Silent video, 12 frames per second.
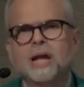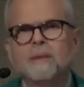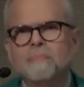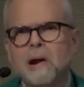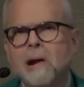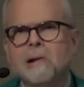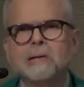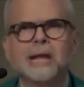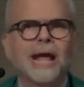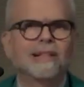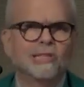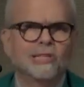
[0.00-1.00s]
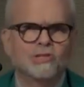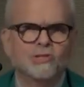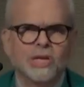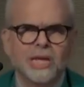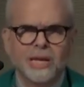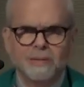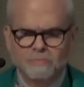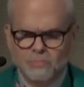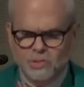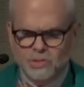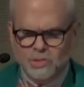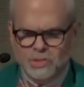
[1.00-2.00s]
apart at the
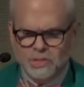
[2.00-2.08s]
seams.